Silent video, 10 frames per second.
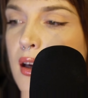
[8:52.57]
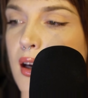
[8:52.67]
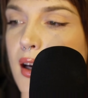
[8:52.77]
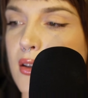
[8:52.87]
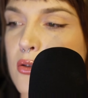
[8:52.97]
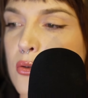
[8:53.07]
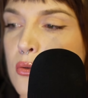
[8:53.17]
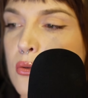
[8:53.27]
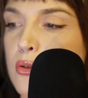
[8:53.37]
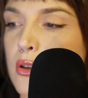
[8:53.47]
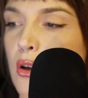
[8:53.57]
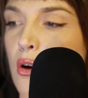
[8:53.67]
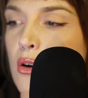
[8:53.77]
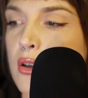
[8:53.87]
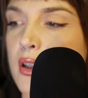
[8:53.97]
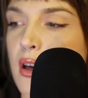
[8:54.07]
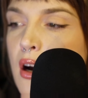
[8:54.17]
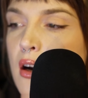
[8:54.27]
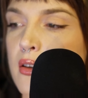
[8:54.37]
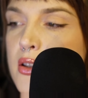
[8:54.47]
and told long
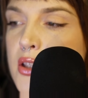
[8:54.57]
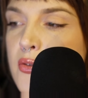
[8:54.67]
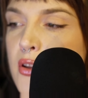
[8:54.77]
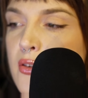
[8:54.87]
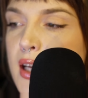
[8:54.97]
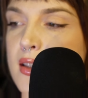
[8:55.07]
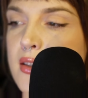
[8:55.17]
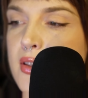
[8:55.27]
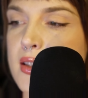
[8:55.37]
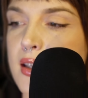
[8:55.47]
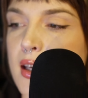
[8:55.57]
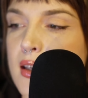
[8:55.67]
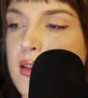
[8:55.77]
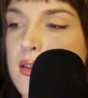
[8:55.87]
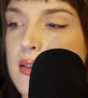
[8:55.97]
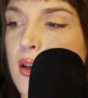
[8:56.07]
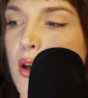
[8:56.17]
yarns for the rest of his days,